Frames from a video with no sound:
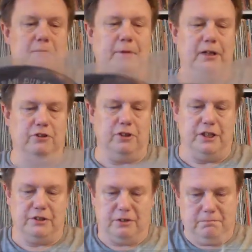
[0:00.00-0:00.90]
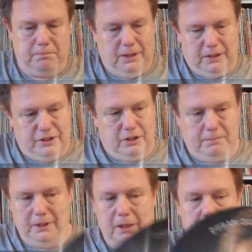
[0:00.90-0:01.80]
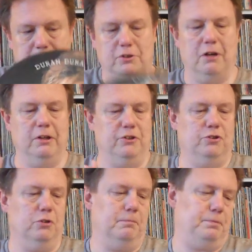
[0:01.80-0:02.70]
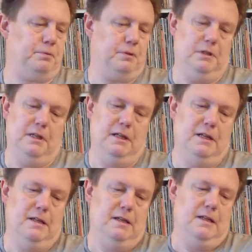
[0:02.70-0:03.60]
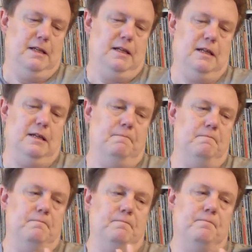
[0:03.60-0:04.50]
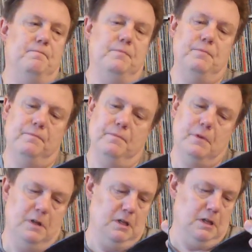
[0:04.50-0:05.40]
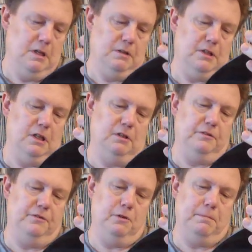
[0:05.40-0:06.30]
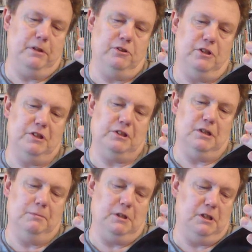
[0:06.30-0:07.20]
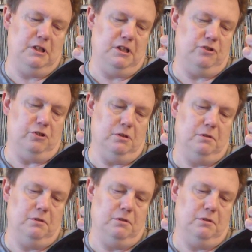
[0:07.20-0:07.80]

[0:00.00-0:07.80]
picture disc. Picked this up in a charity shop. It's an Interview Picture Disc Limited Edition.